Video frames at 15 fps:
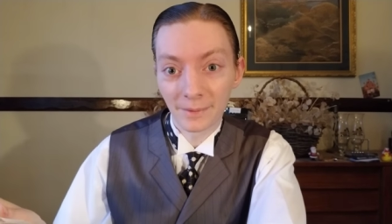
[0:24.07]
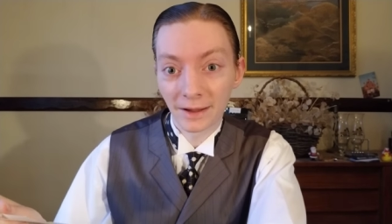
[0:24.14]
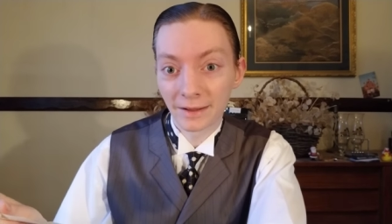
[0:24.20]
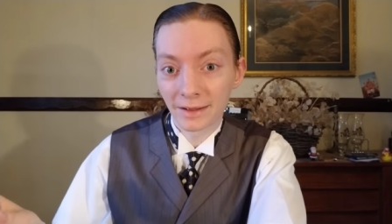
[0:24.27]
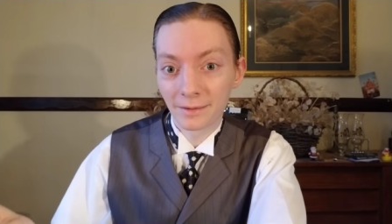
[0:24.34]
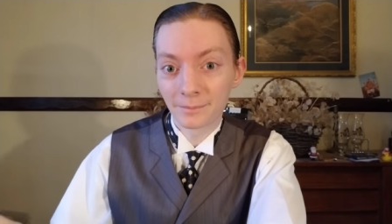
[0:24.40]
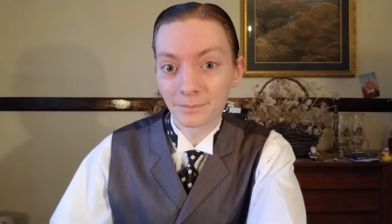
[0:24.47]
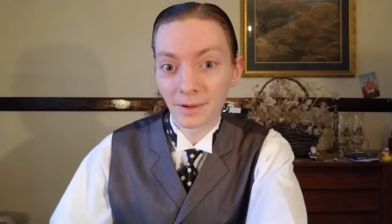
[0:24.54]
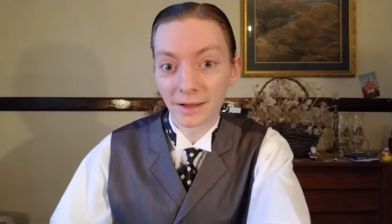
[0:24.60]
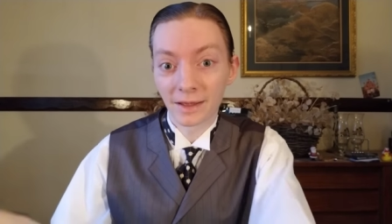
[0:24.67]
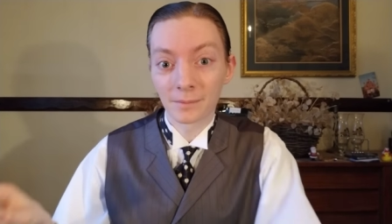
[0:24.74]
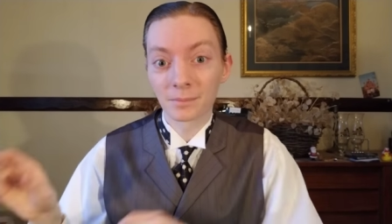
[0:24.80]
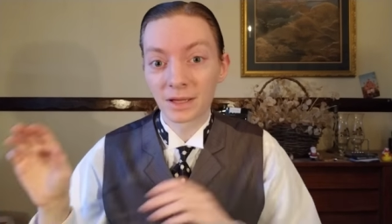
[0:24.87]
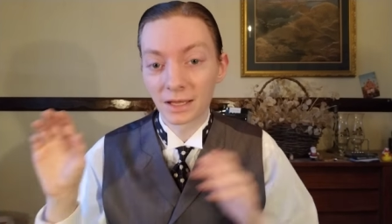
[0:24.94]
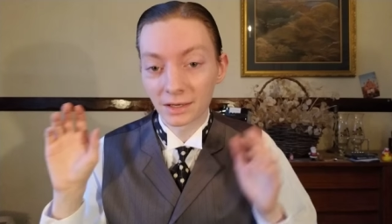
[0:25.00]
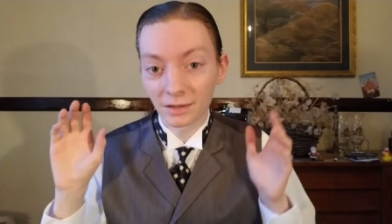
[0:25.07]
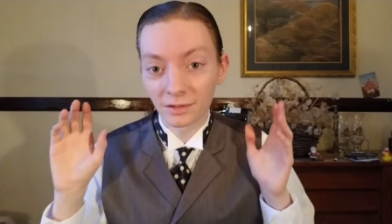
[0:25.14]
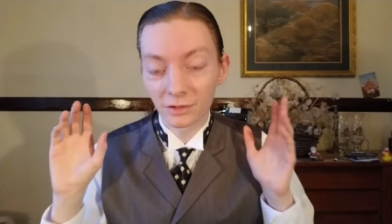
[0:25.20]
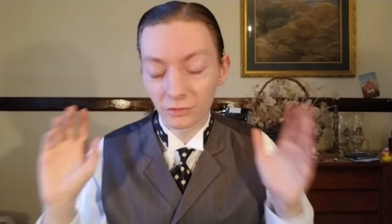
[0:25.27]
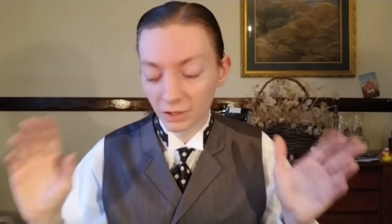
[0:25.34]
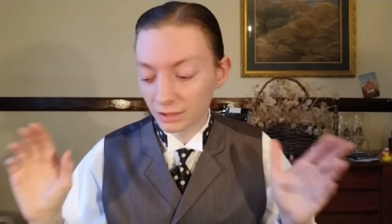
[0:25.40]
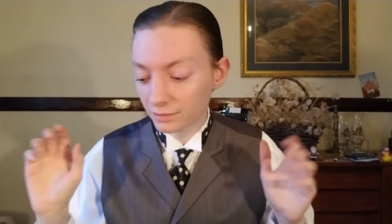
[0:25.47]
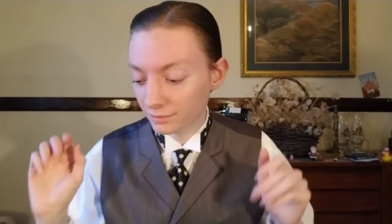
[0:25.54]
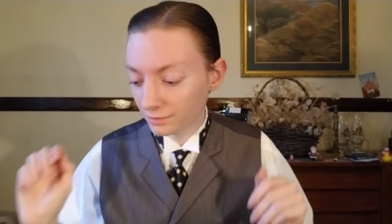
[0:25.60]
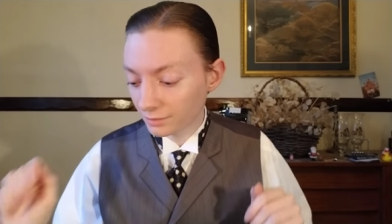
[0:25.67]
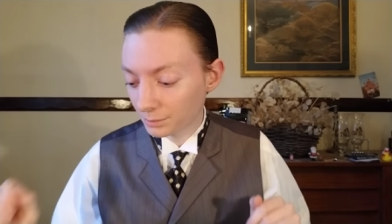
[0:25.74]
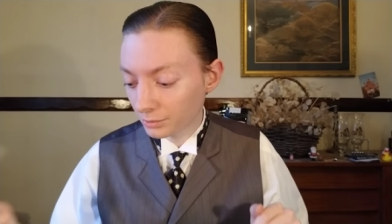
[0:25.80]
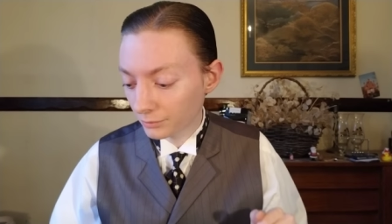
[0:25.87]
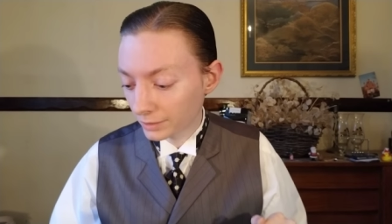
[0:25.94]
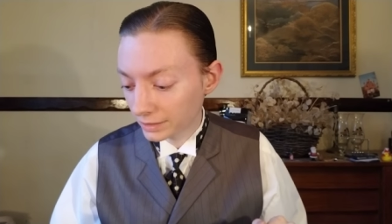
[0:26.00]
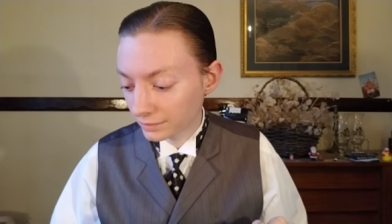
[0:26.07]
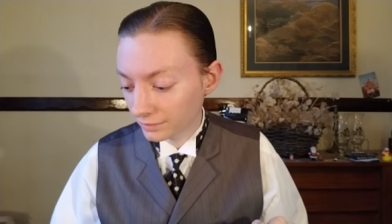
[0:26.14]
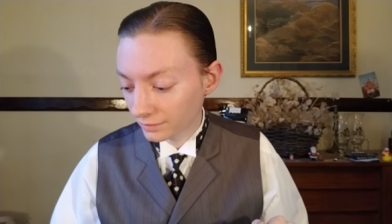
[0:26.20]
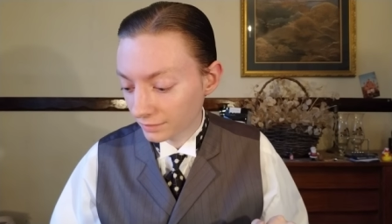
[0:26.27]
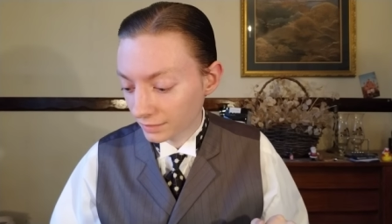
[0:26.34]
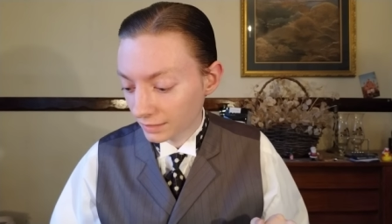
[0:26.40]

I am, I am getting straight to the point.